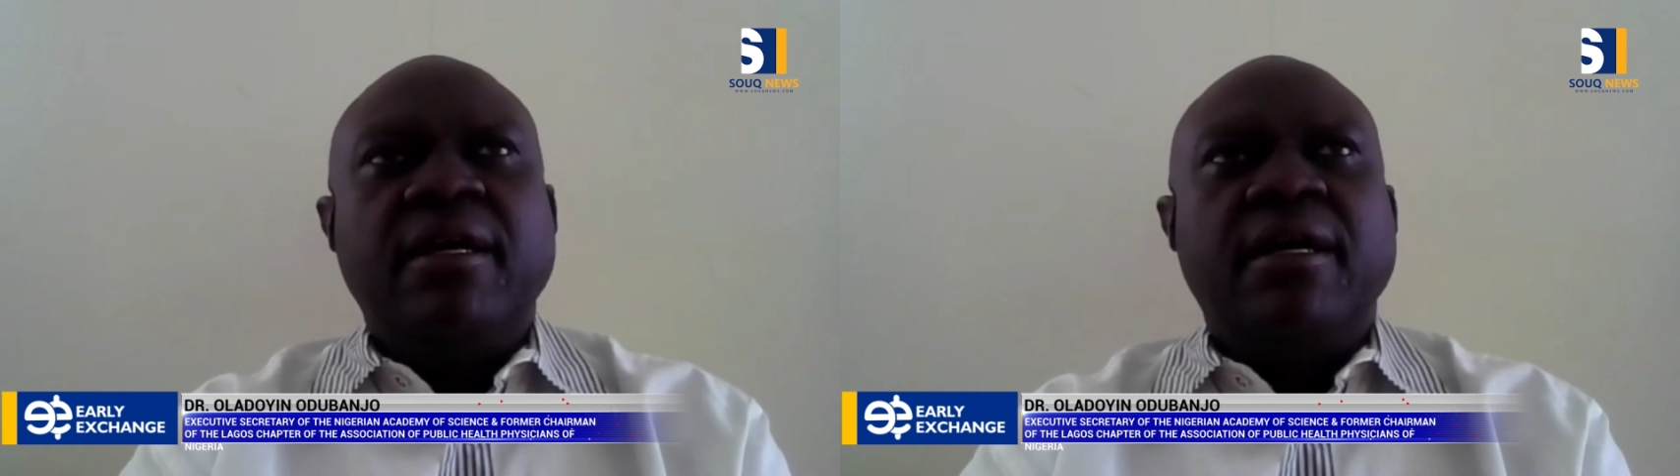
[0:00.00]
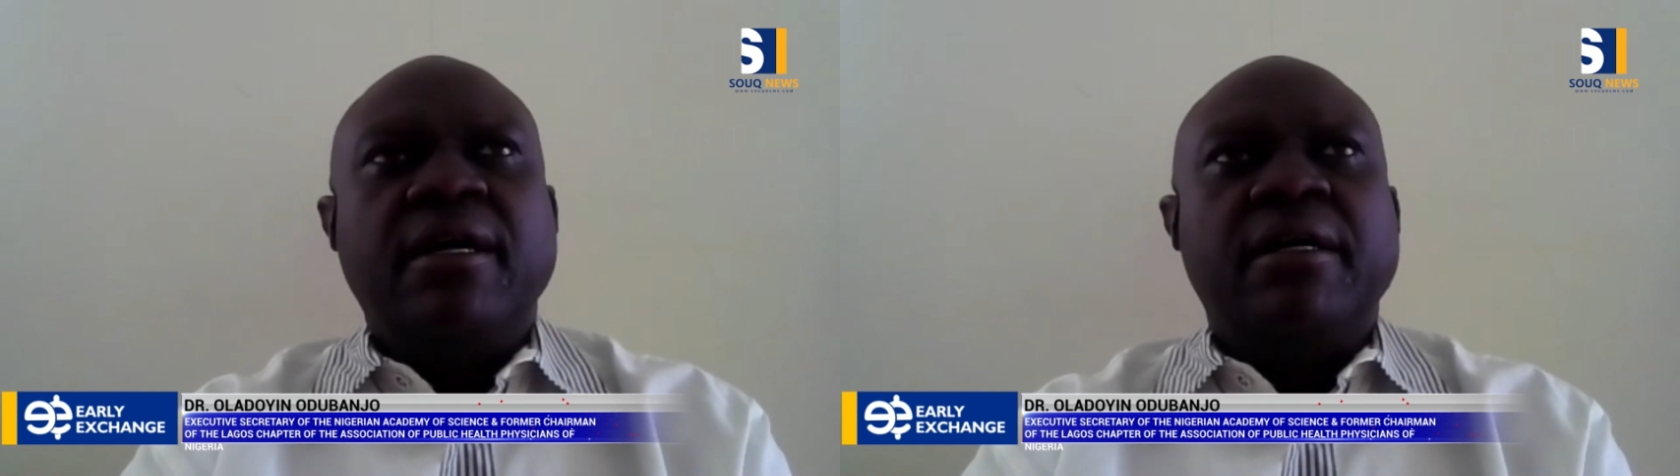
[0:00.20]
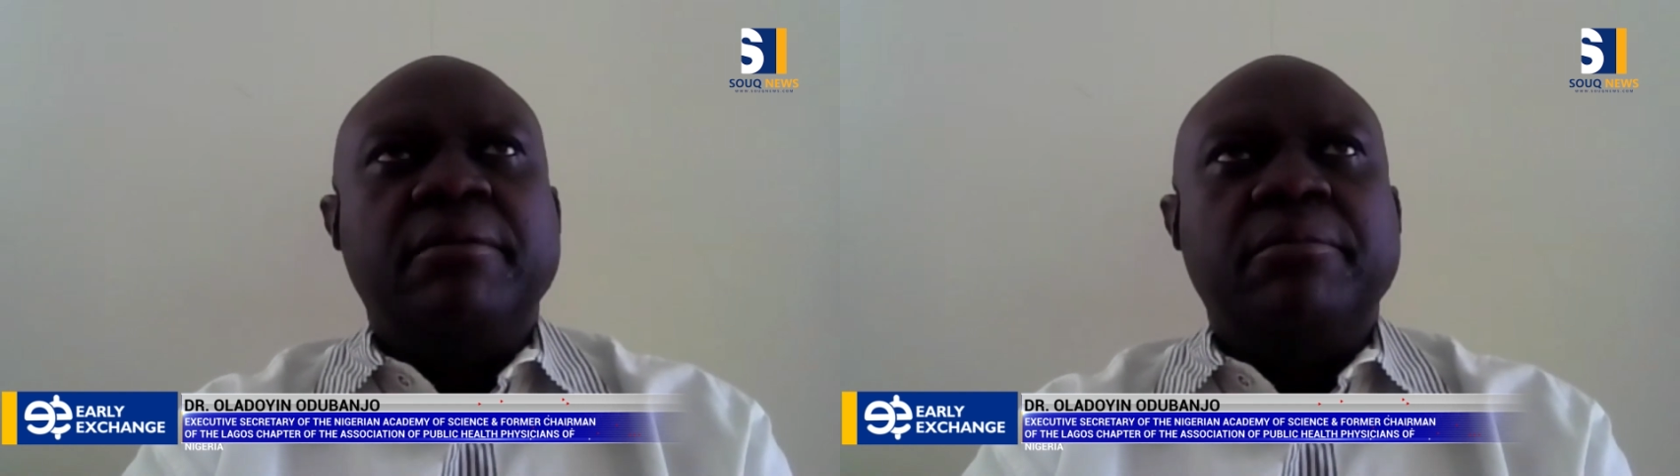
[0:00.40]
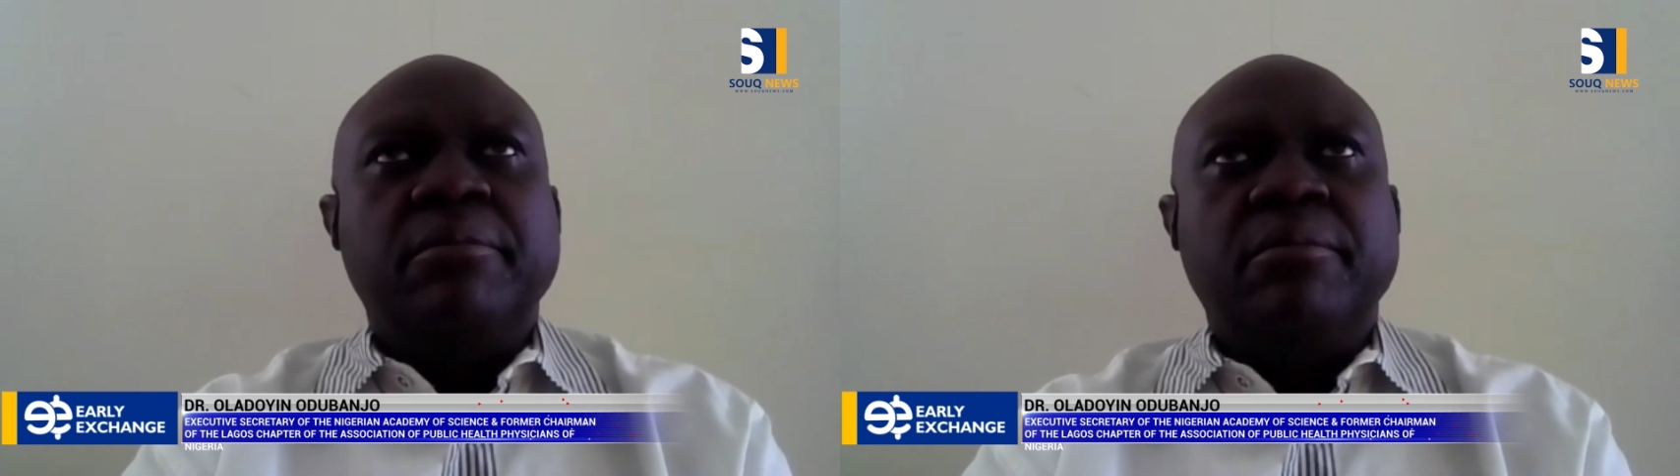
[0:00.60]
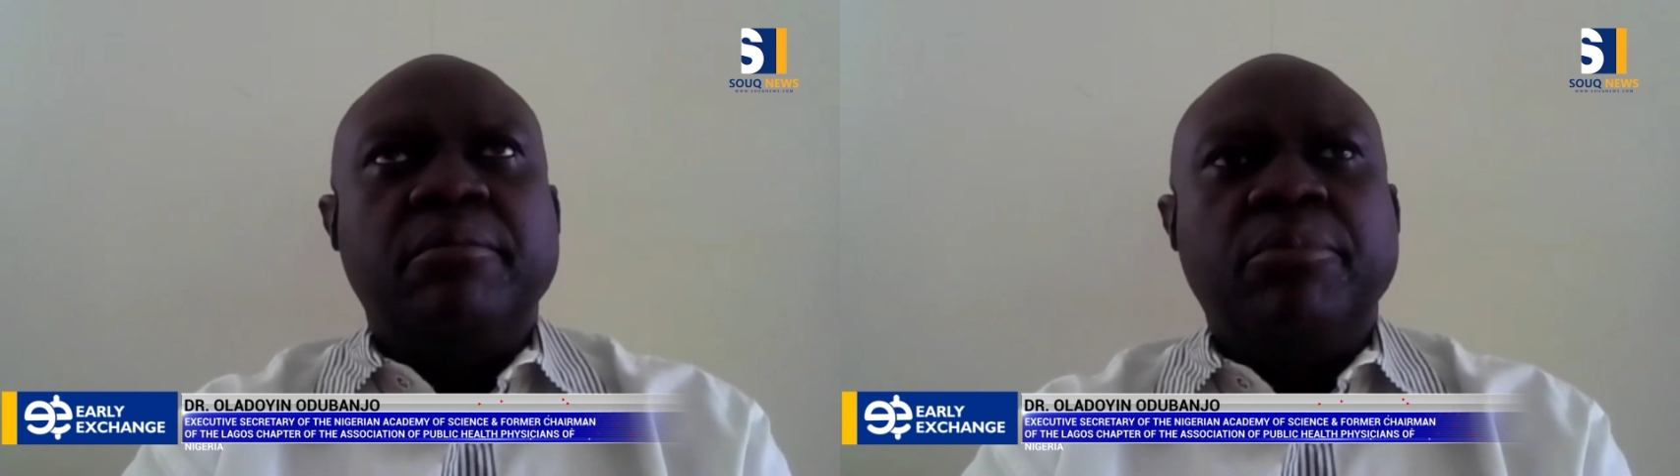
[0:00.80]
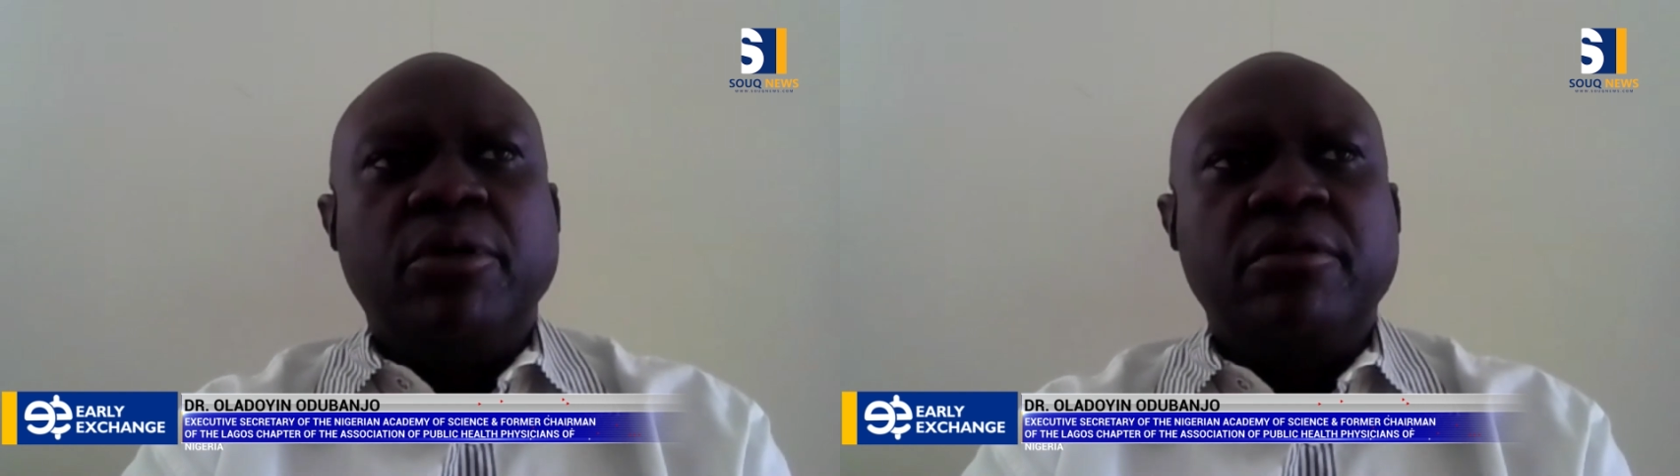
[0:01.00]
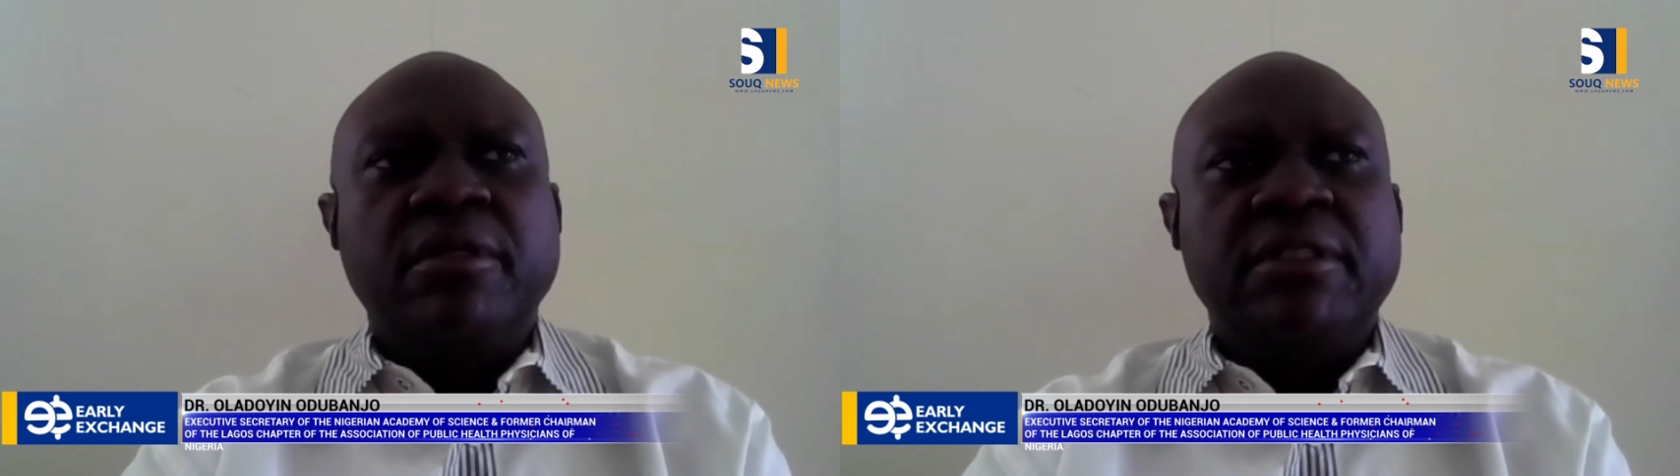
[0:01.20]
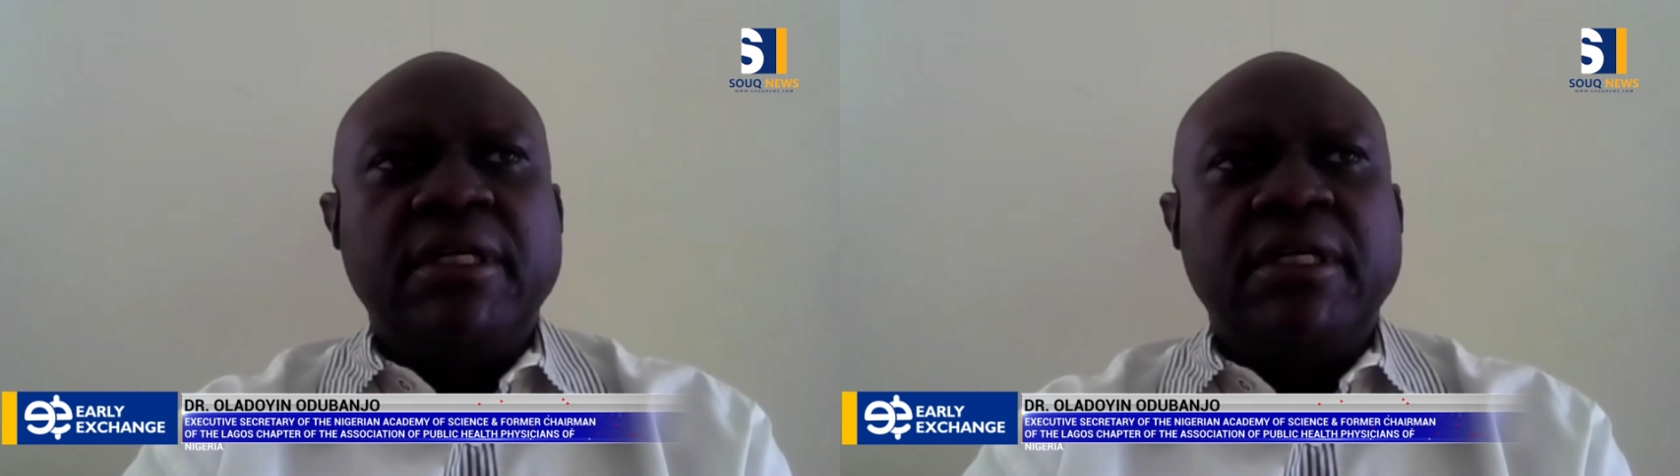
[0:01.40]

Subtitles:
both in